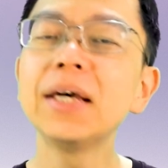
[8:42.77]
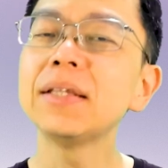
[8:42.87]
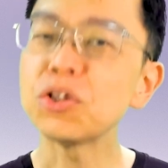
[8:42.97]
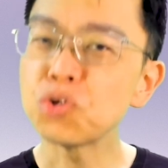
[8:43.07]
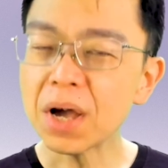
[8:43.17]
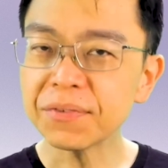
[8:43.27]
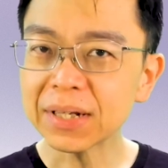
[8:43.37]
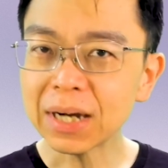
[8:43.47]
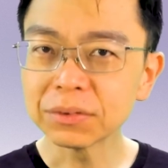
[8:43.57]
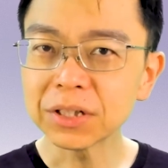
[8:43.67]
that you have
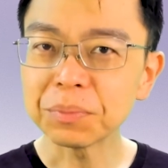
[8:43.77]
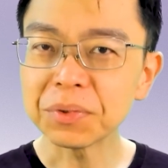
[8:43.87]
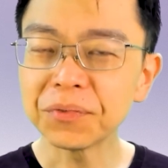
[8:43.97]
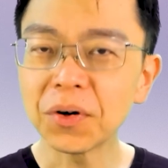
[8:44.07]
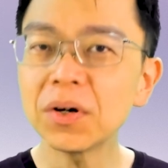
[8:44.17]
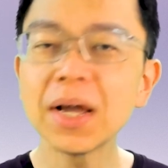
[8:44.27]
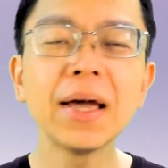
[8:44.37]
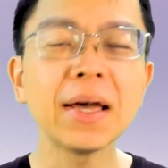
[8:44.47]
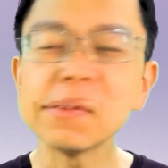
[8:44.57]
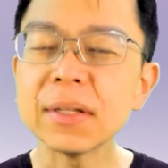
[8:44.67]
encountered before,
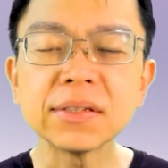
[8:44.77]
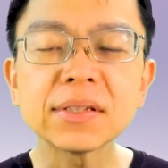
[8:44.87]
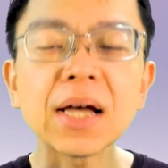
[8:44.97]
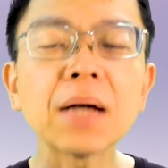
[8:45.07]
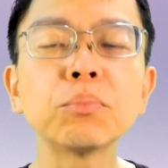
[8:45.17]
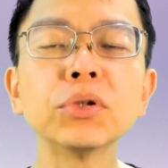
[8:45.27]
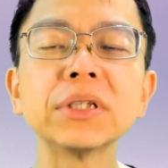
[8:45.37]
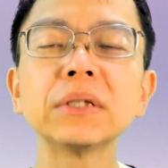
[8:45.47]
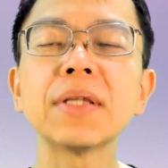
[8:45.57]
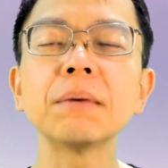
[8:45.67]
and then start
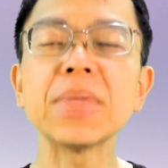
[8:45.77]
putting them